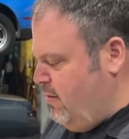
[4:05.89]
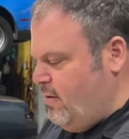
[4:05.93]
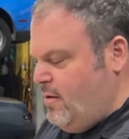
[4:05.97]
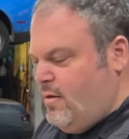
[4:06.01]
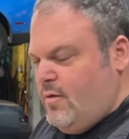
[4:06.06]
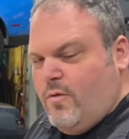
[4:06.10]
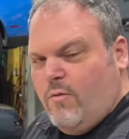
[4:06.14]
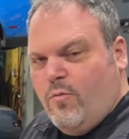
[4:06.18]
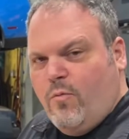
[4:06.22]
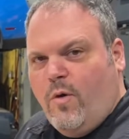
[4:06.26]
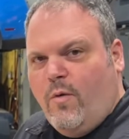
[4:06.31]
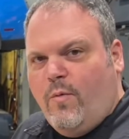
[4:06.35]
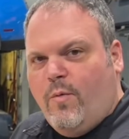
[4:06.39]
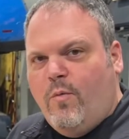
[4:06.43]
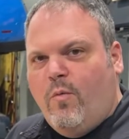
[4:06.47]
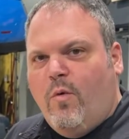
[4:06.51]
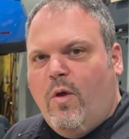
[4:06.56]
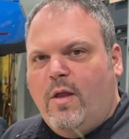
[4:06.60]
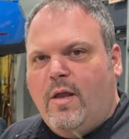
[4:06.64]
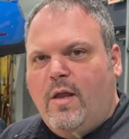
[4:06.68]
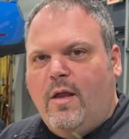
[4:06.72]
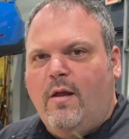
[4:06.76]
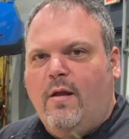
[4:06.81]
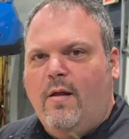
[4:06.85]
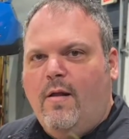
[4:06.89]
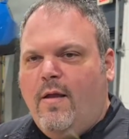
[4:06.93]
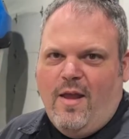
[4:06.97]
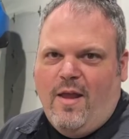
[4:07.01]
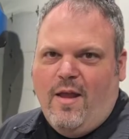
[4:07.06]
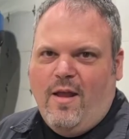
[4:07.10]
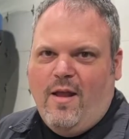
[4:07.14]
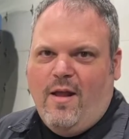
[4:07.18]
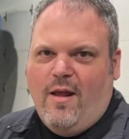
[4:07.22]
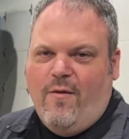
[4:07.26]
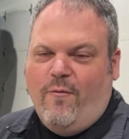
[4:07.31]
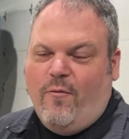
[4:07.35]
This is where we want it.
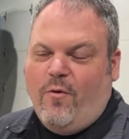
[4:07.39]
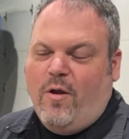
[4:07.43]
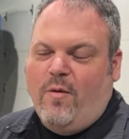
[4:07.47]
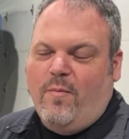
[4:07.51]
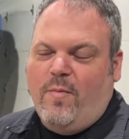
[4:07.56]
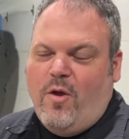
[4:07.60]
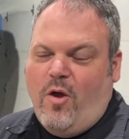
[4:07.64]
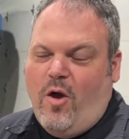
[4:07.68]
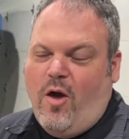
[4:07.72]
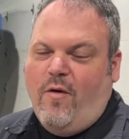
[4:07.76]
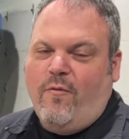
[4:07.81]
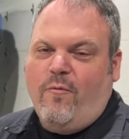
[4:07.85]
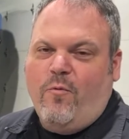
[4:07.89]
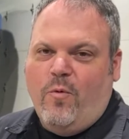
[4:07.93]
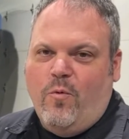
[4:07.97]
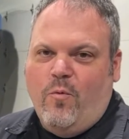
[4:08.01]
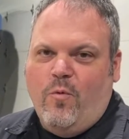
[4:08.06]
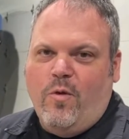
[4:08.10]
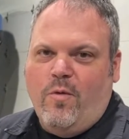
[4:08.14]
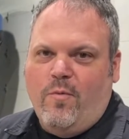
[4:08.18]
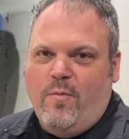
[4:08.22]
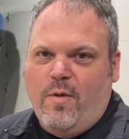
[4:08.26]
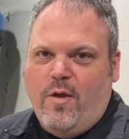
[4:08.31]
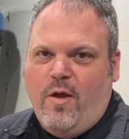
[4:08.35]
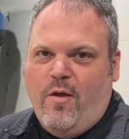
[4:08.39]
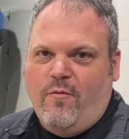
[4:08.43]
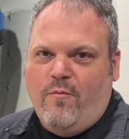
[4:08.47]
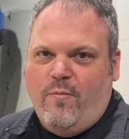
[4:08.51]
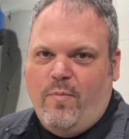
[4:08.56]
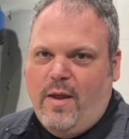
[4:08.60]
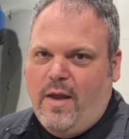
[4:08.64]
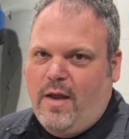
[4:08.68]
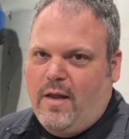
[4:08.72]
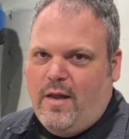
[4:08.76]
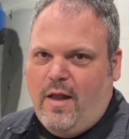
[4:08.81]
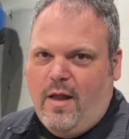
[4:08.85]
If we're going to be off, we want to be off
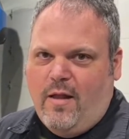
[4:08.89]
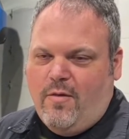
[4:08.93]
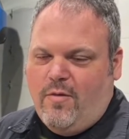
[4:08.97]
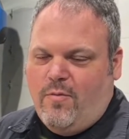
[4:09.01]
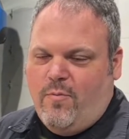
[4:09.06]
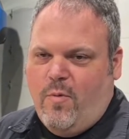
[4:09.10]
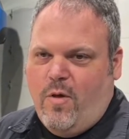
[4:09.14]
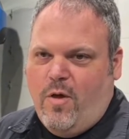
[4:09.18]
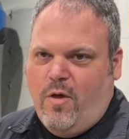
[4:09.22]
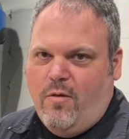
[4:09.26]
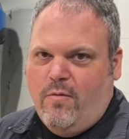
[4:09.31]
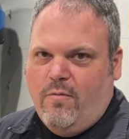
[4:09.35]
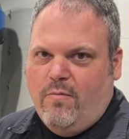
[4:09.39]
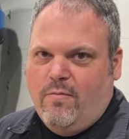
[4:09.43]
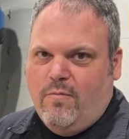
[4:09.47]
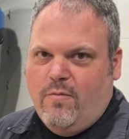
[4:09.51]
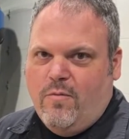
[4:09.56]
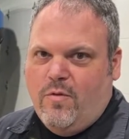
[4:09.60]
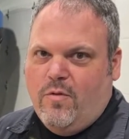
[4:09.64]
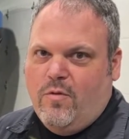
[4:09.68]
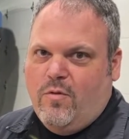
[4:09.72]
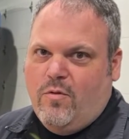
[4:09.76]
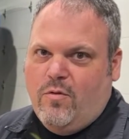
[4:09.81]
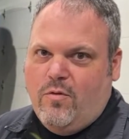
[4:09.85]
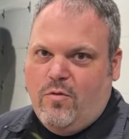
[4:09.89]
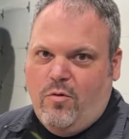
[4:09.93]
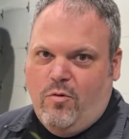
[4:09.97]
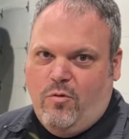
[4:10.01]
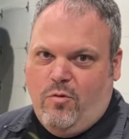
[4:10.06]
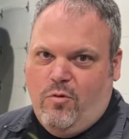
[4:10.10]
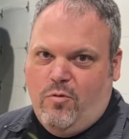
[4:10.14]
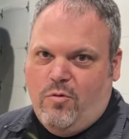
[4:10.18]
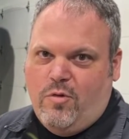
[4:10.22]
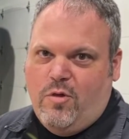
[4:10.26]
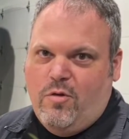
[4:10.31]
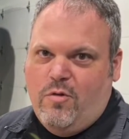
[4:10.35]
big, not small. Too
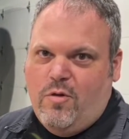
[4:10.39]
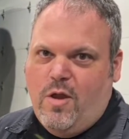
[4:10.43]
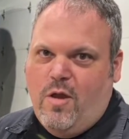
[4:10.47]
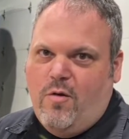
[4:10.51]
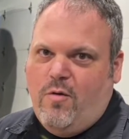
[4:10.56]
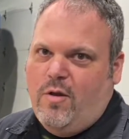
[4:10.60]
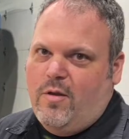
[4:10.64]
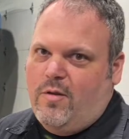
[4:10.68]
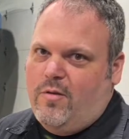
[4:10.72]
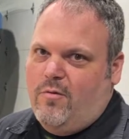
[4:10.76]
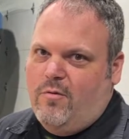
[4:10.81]
loose, you know it.